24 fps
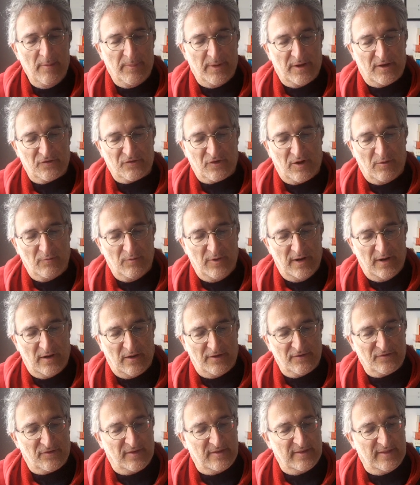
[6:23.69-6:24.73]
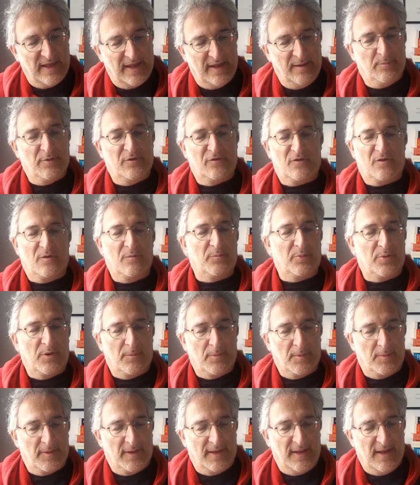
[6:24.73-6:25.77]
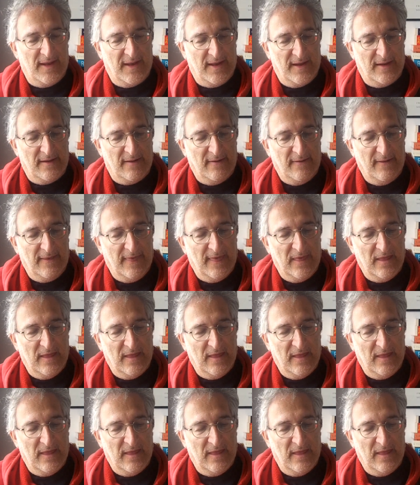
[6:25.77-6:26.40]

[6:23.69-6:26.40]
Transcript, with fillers: because I realise the neighbours can probably hear.